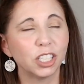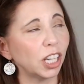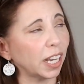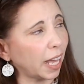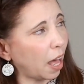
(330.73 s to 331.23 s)

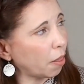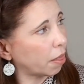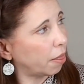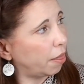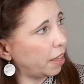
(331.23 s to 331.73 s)
check
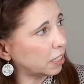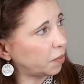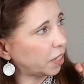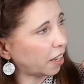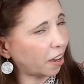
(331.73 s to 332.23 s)
out
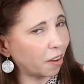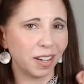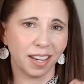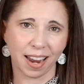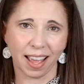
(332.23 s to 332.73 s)
this
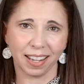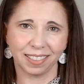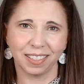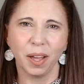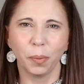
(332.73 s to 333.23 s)
video
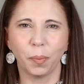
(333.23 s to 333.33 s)
next,